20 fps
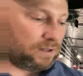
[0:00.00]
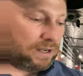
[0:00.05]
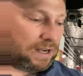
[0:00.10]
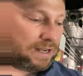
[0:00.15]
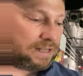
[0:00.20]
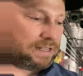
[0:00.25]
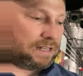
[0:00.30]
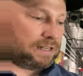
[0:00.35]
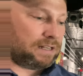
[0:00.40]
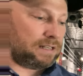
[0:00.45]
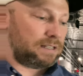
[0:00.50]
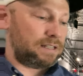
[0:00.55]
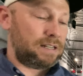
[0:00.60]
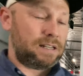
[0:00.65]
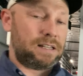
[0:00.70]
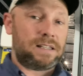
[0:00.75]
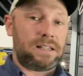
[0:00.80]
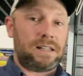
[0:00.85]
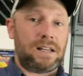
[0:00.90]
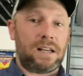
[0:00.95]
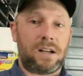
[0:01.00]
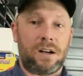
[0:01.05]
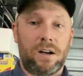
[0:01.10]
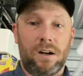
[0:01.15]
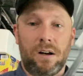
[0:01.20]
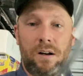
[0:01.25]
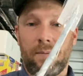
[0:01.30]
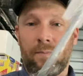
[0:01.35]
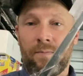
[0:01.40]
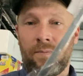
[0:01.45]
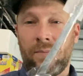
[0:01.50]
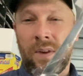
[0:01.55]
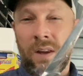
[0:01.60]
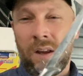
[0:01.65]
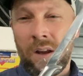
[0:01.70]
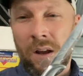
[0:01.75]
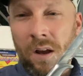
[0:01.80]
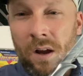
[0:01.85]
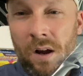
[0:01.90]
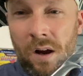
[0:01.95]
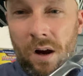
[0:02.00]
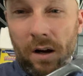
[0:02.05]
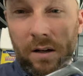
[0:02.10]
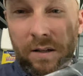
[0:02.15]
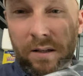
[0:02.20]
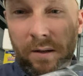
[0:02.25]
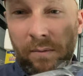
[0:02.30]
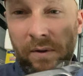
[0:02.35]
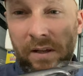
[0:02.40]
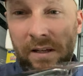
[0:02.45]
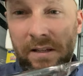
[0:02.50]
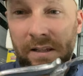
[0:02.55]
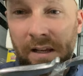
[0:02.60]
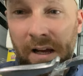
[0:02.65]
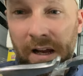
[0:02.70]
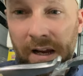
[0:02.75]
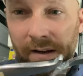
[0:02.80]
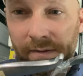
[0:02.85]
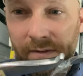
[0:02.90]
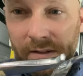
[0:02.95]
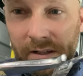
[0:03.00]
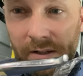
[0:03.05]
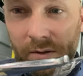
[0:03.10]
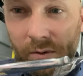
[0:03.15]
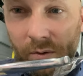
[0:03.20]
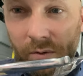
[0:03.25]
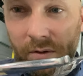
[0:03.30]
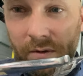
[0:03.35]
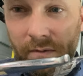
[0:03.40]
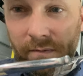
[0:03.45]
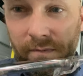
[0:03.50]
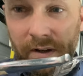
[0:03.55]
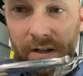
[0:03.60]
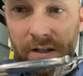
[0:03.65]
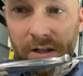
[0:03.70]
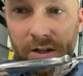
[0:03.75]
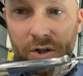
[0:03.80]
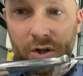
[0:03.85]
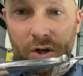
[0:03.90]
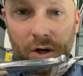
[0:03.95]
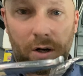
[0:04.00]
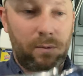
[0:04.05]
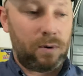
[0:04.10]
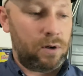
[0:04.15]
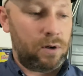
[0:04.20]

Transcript: I didn't de-sticker are some of these knives, these old vintage Gerber